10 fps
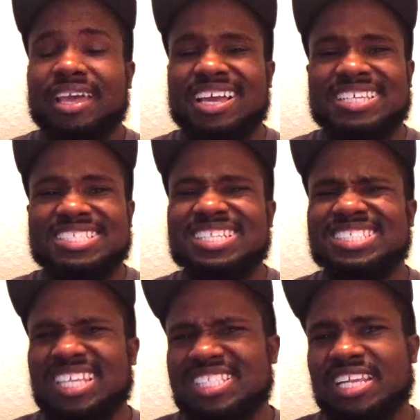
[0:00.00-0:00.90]
as
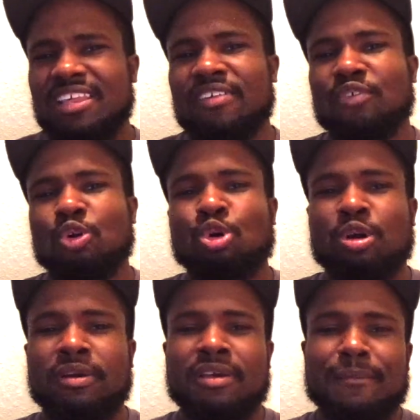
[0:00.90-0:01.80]
insensitive
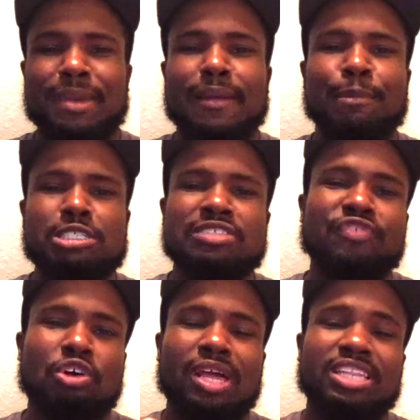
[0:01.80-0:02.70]
or make a person
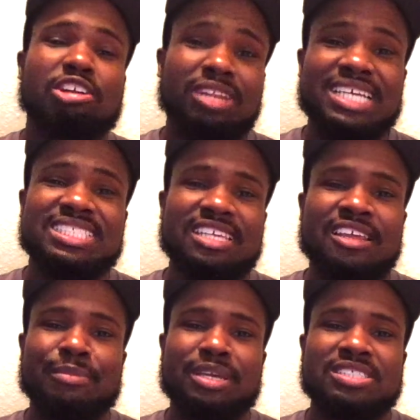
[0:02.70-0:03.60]
feel like they're less
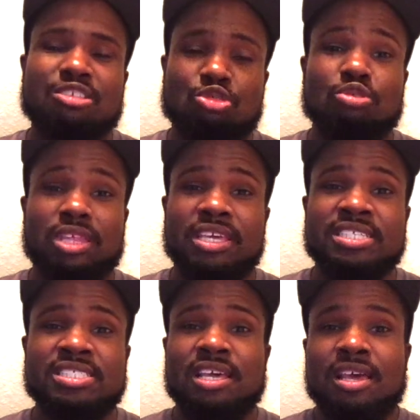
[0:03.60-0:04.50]
than, because the truth
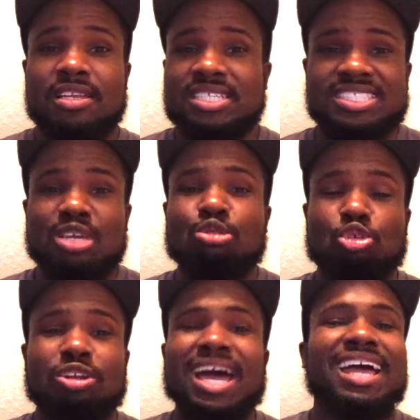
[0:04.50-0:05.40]
is that singles
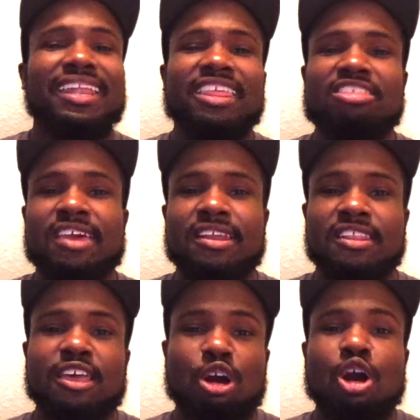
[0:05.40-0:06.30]
are not less than, that
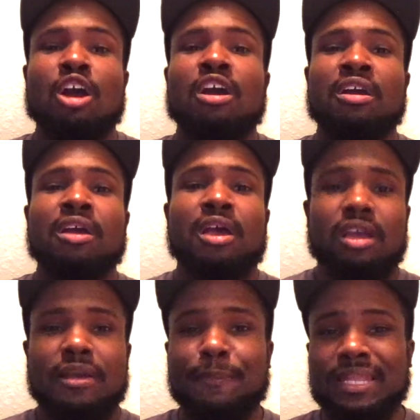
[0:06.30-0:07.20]
they are
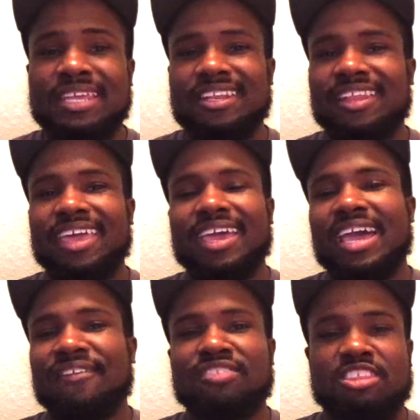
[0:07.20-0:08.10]
complete and they
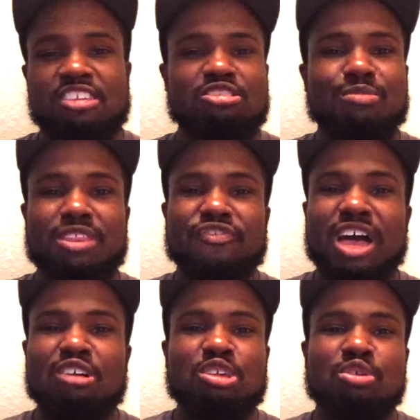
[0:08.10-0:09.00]
have just as much
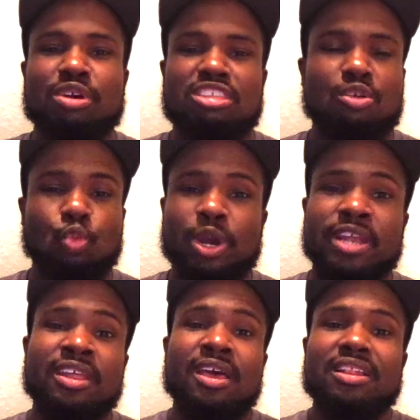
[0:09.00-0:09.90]
value as
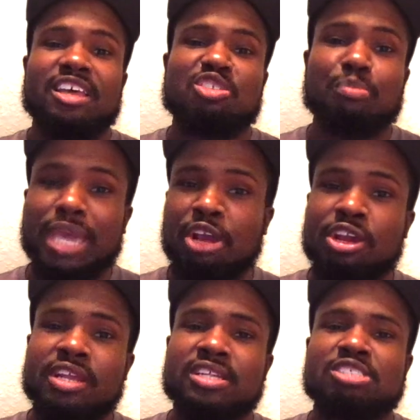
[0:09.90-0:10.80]
someone that's
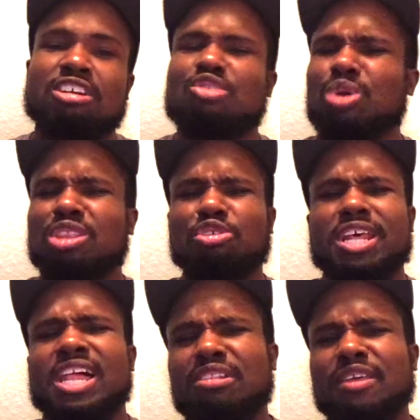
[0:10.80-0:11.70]
married. And so I just want to throw
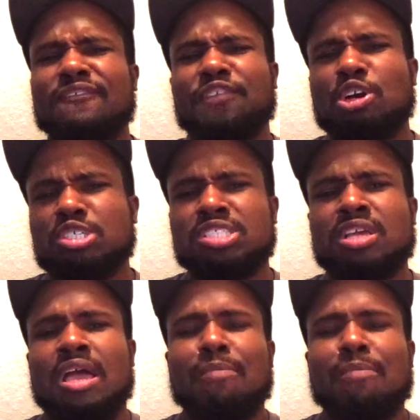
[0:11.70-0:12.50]
that out there first.